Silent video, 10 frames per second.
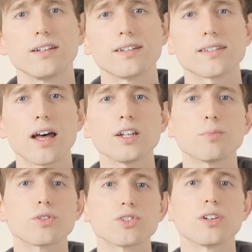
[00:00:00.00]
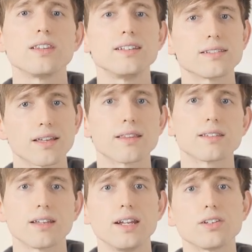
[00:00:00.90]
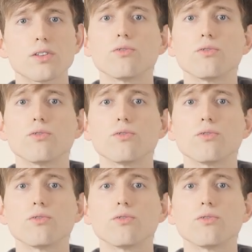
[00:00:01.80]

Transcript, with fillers: designed to push these synths into the